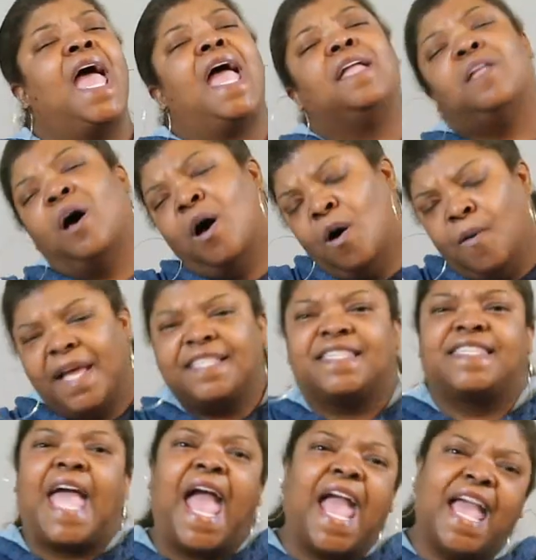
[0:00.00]
And who
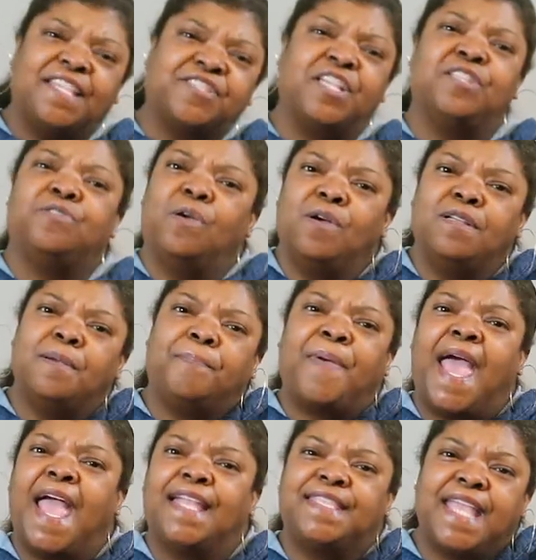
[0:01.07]
is dancing during the
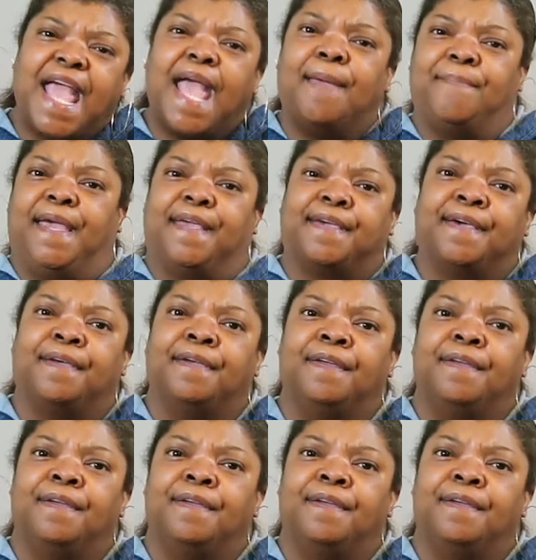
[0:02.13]
pandemic?